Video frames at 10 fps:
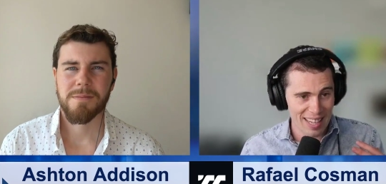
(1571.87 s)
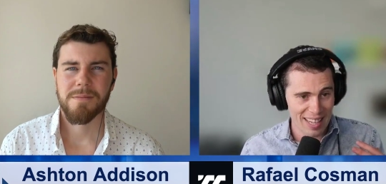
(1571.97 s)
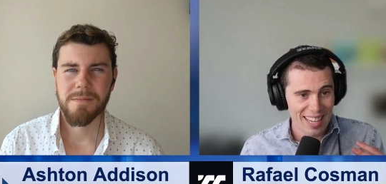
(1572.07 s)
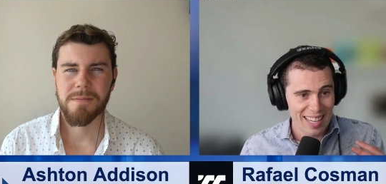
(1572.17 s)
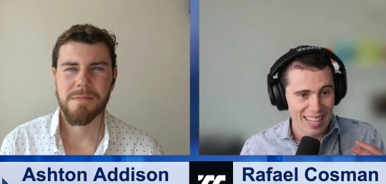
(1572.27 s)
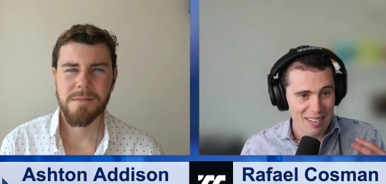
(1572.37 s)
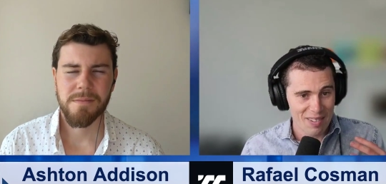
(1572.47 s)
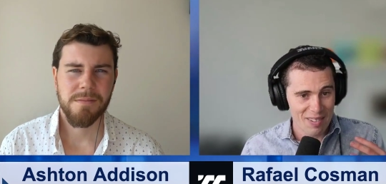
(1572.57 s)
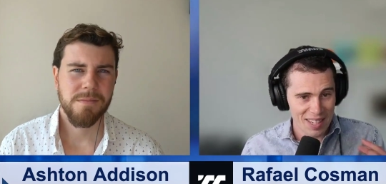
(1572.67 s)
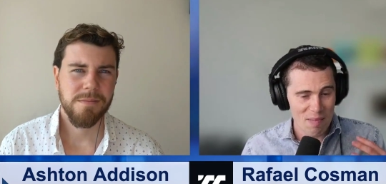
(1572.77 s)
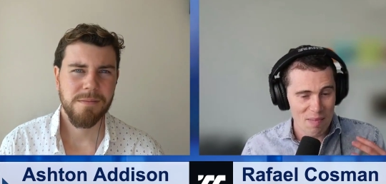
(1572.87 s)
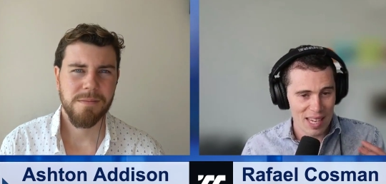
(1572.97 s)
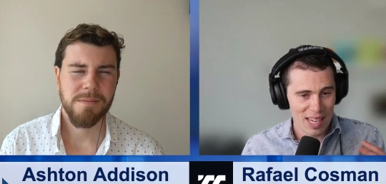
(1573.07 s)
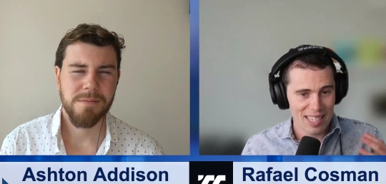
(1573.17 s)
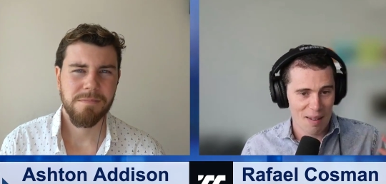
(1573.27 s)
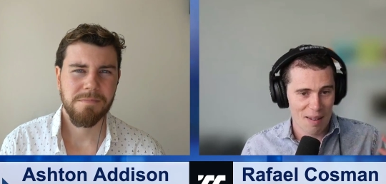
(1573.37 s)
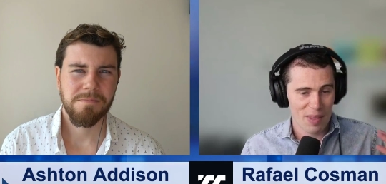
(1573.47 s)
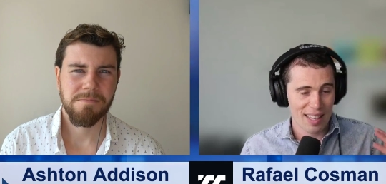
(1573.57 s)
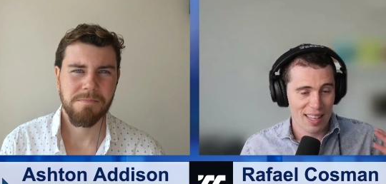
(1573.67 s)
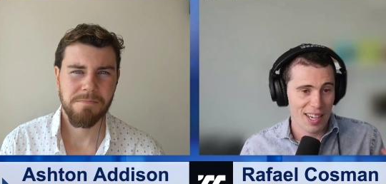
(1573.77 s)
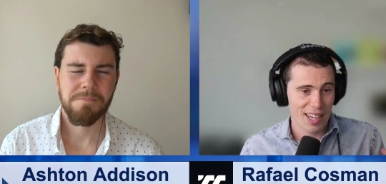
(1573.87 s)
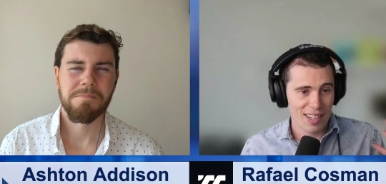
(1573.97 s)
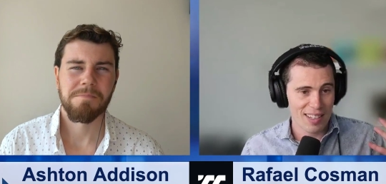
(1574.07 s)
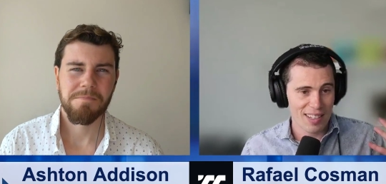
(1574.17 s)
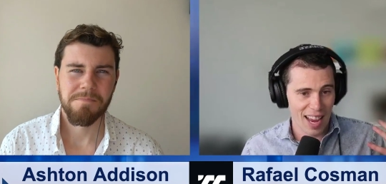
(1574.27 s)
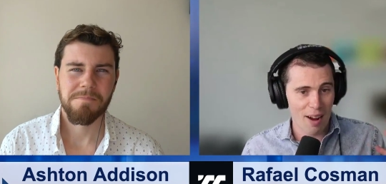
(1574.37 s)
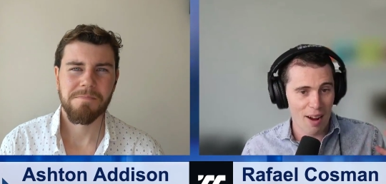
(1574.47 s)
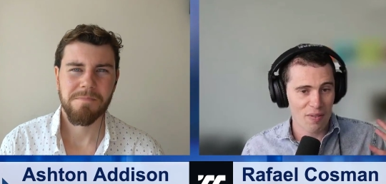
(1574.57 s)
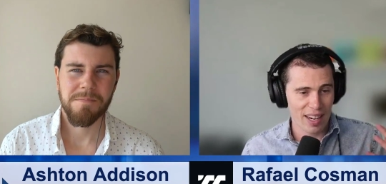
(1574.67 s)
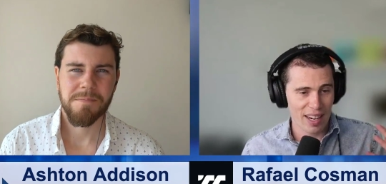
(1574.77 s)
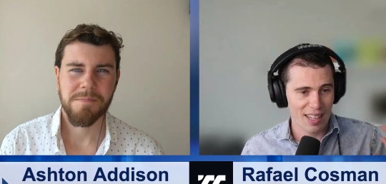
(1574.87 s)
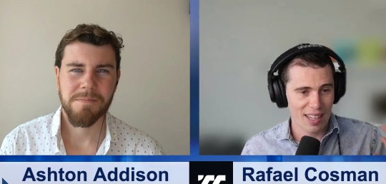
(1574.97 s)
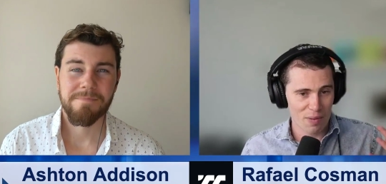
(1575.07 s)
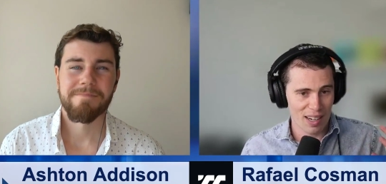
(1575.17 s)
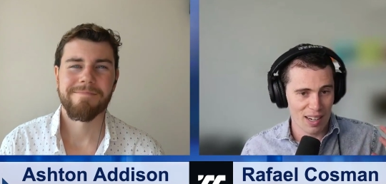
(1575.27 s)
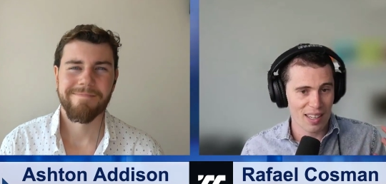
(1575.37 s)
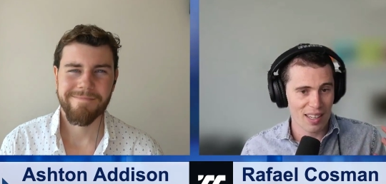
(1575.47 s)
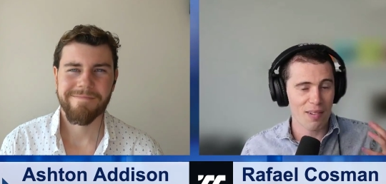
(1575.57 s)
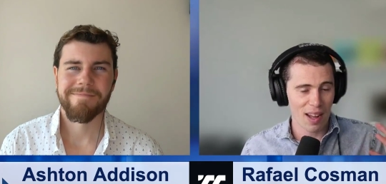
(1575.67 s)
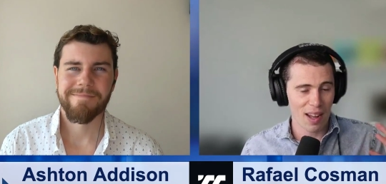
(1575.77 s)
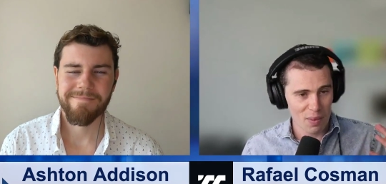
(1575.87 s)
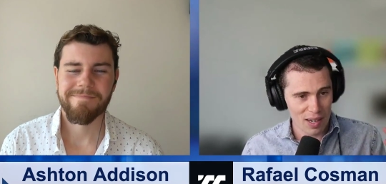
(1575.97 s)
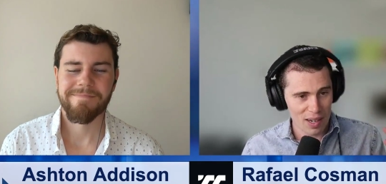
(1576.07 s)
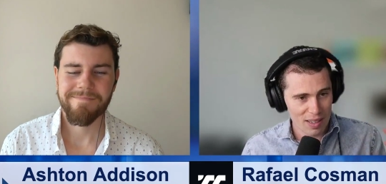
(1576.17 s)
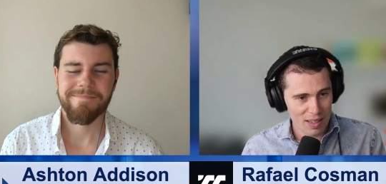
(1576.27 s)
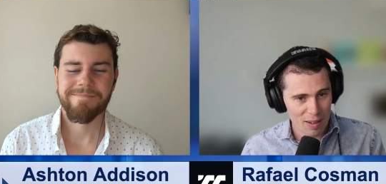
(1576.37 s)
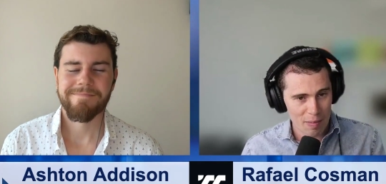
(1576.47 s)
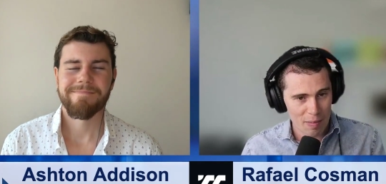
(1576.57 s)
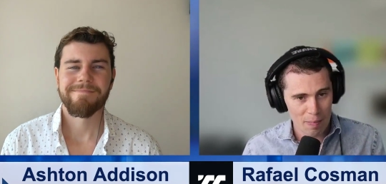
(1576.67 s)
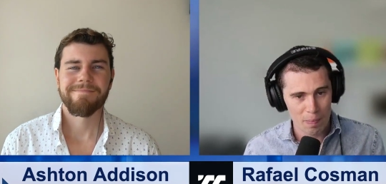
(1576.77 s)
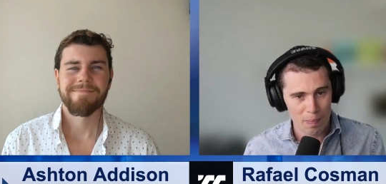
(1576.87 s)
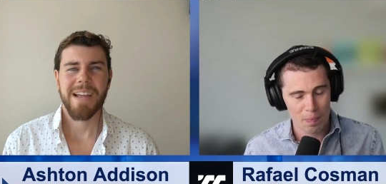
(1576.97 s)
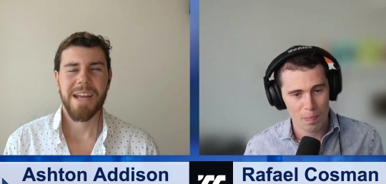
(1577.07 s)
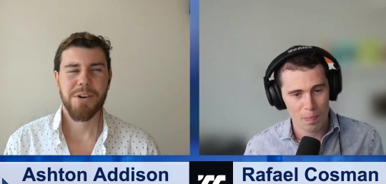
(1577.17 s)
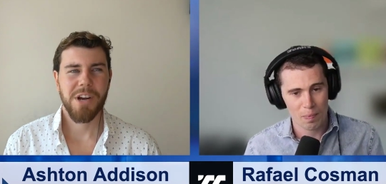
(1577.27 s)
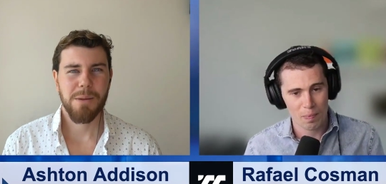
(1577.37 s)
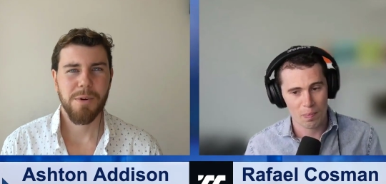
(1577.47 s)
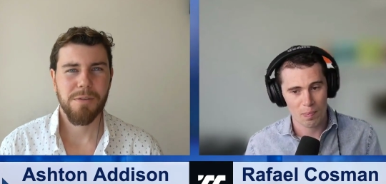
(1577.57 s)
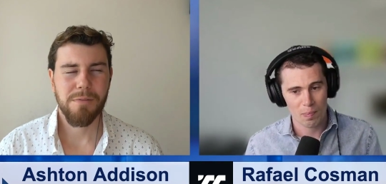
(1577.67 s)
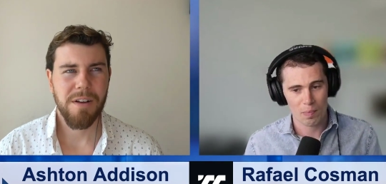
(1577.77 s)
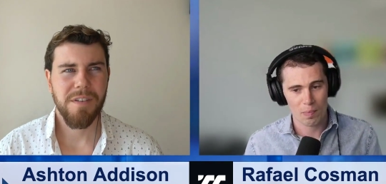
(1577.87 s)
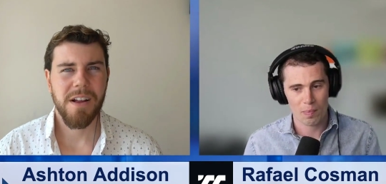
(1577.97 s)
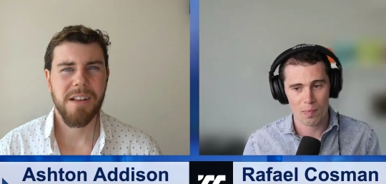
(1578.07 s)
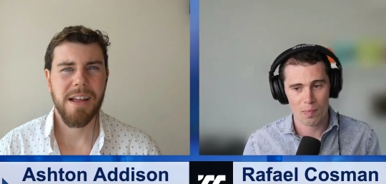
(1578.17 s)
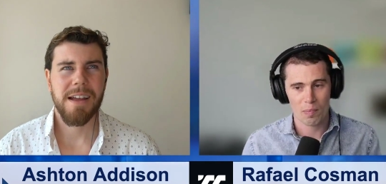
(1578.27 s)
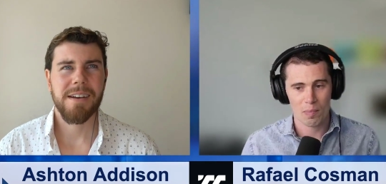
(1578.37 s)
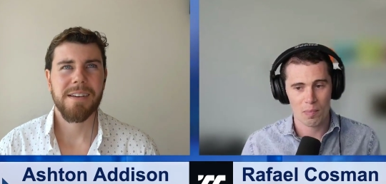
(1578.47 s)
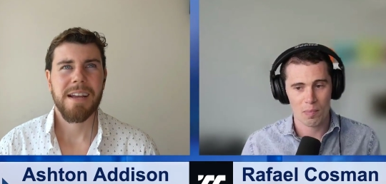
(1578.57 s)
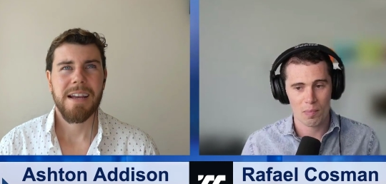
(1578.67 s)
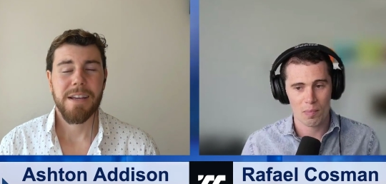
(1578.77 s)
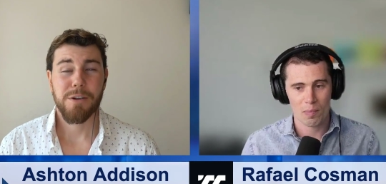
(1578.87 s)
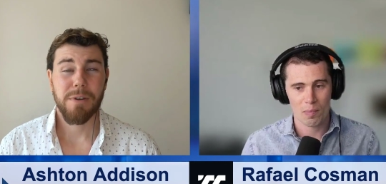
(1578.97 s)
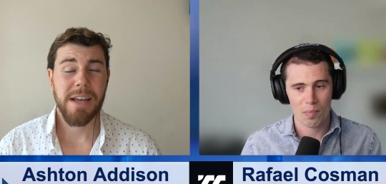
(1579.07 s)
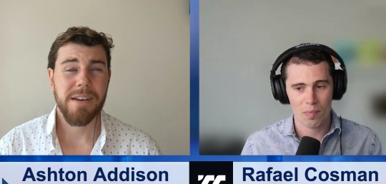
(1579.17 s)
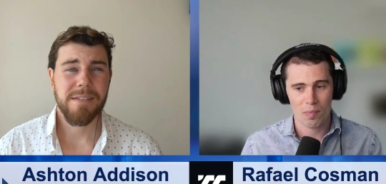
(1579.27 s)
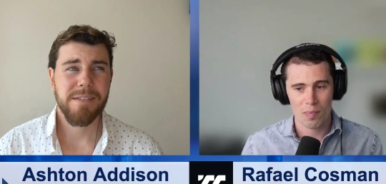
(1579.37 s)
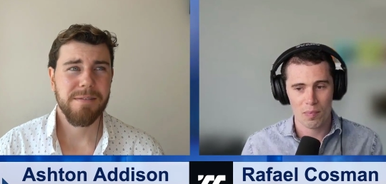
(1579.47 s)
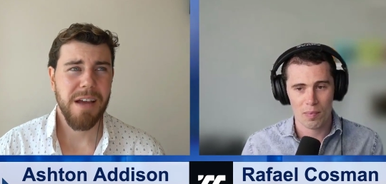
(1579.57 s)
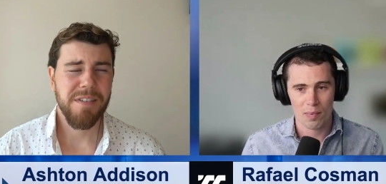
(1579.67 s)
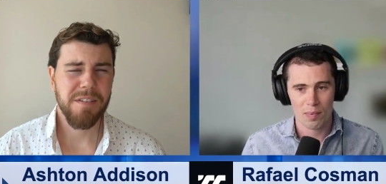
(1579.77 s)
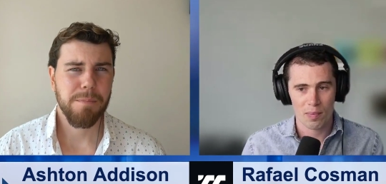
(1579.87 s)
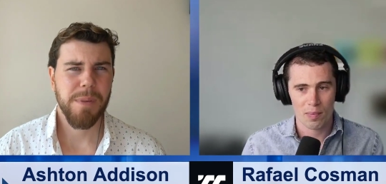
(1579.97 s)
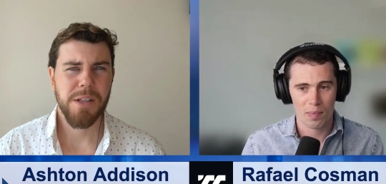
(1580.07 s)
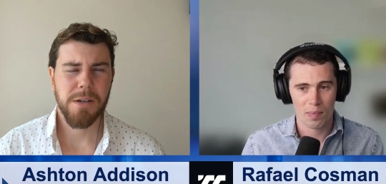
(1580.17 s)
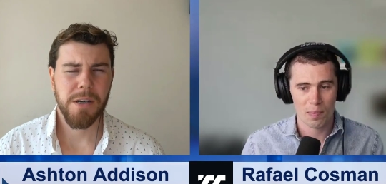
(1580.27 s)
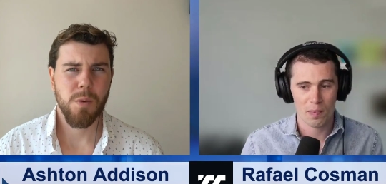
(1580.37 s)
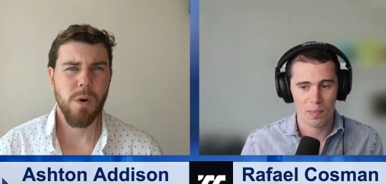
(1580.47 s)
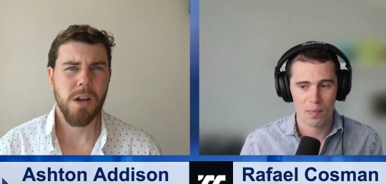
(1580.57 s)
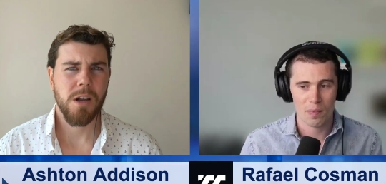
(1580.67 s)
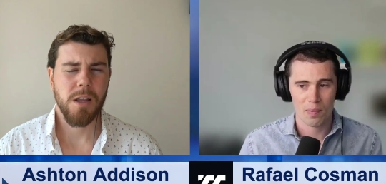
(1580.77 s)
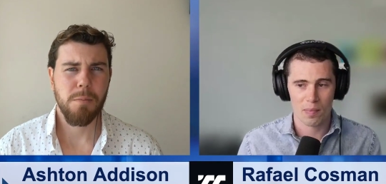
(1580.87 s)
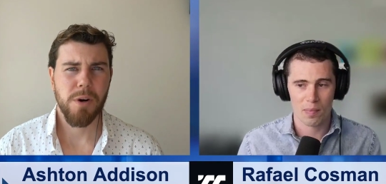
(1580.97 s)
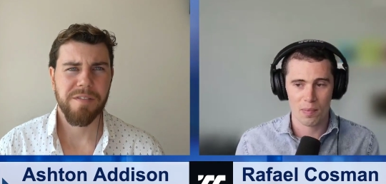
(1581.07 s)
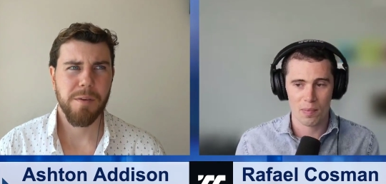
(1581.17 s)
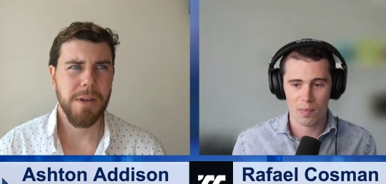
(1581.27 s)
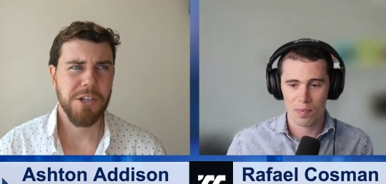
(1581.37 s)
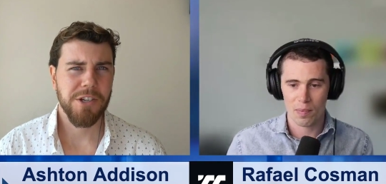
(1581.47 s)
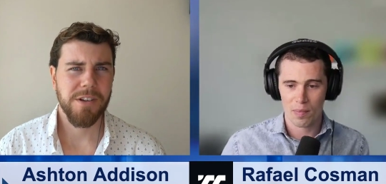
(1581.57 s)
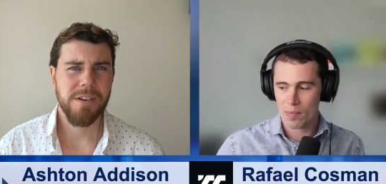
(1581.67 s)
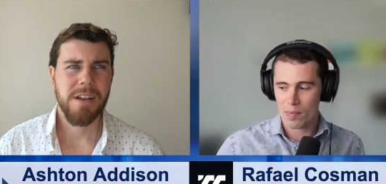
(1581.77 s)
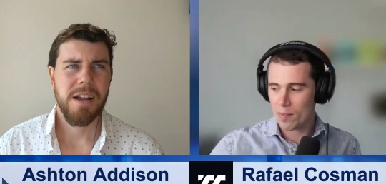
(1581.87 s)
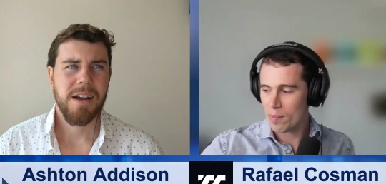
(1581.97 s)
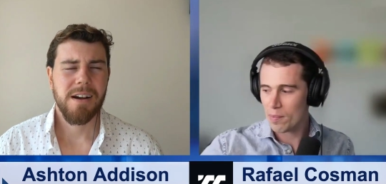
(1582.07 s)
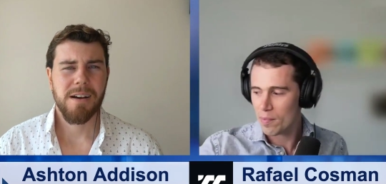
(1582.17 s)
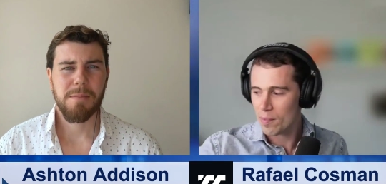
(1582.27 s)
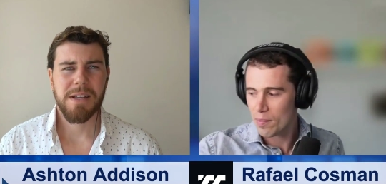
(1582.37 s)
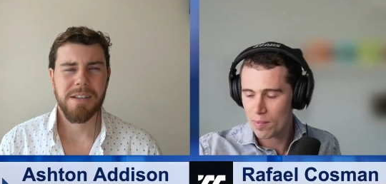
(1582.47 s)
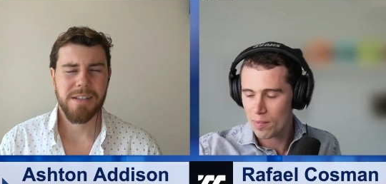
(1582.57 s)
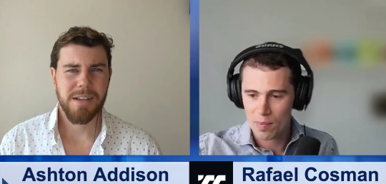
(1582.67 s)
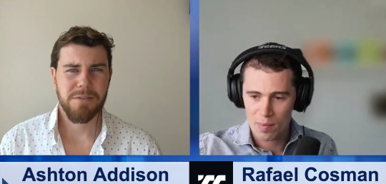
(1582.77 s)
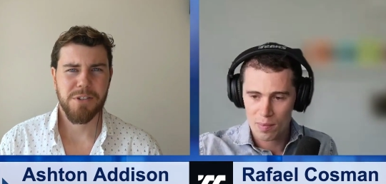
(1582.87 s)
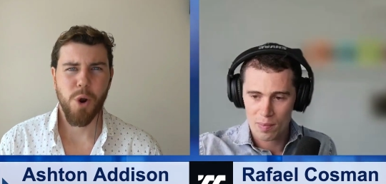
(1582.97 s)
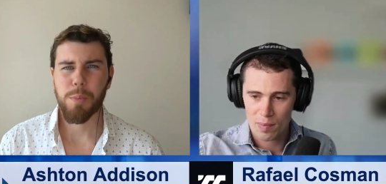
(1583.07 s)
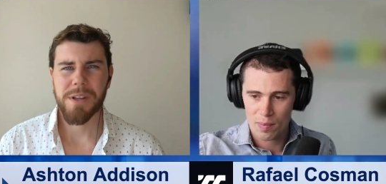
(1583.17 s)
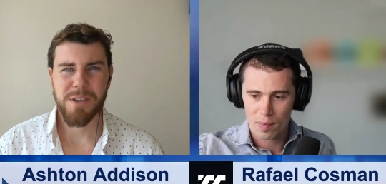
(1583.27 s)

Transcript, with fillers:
Speaker 1: to really being something that changes how finance works around the world.
Speaker 2: Incredible, Rafael. And you're right. I think people are going to want a lot more information um, and, instead of just